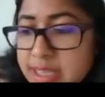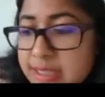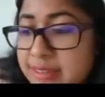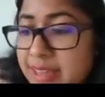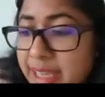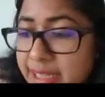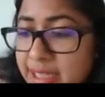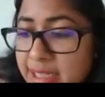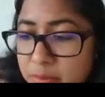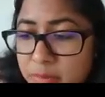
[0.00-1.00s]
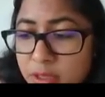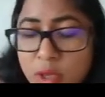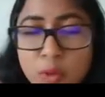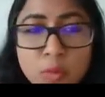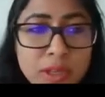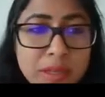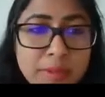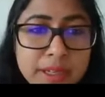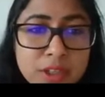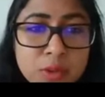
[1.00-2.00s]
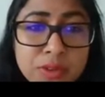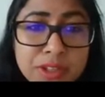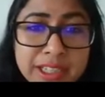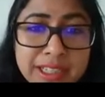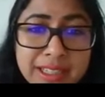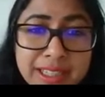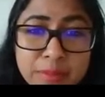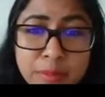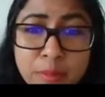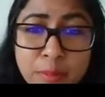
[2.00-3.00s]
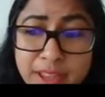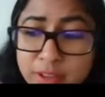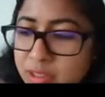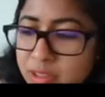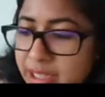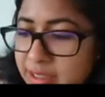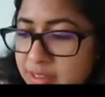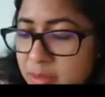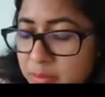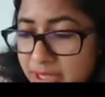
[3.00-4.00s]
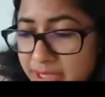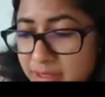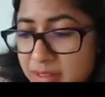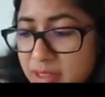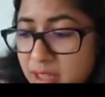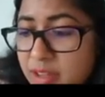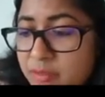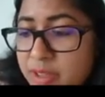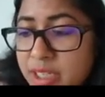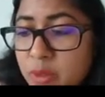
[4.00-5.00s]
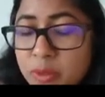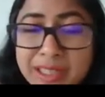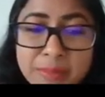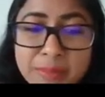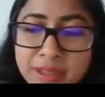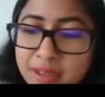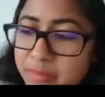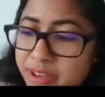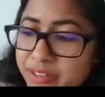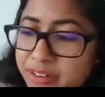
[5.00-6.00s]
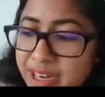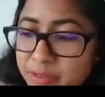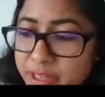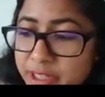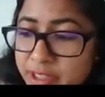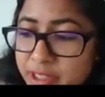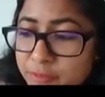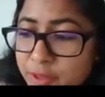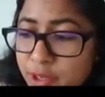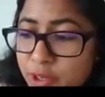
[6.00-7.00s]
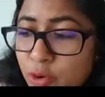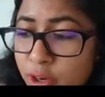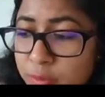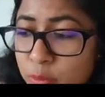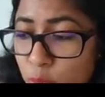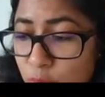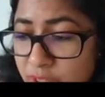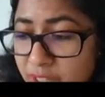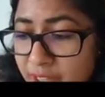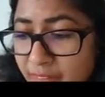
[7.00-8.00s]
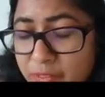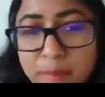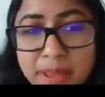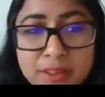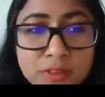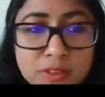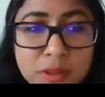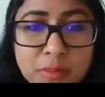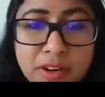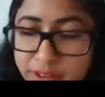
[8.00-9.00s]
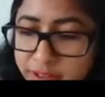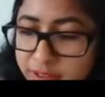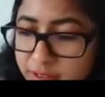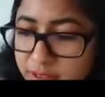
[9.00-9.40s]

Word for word: The second tip will be to read and keep abreast with latest updates. We can quickly become irrelevant if we are not moving at the pace of the market.